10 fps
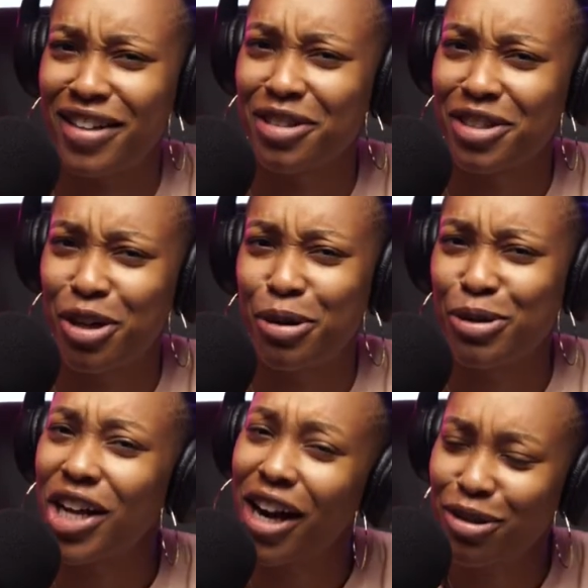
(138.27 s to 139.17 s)
So
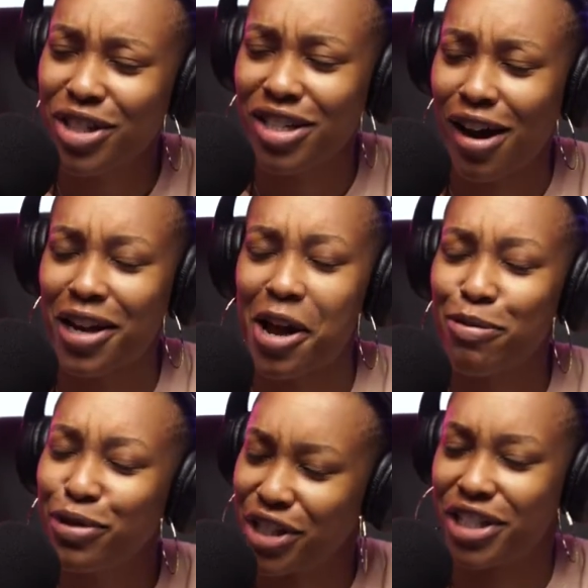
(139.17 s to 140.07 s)
shout out to y'all. I
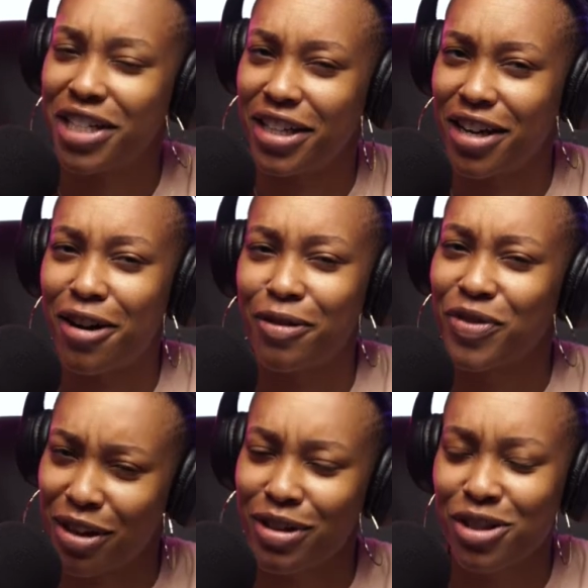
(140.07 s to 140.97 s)
appreciate y'all.
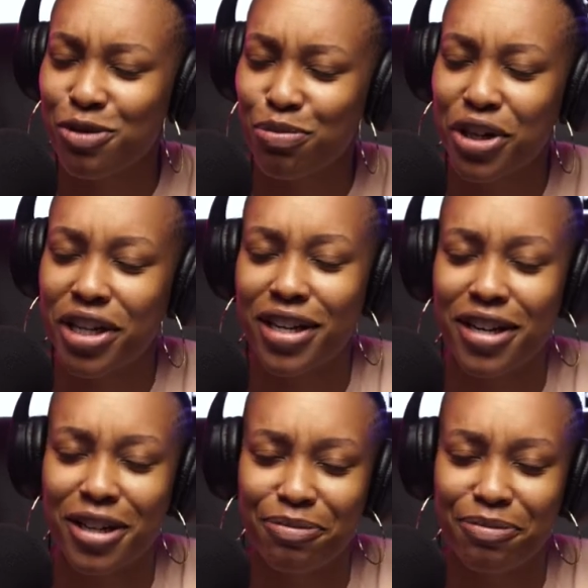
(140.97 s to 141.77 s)
Y'all, that's pretty y'all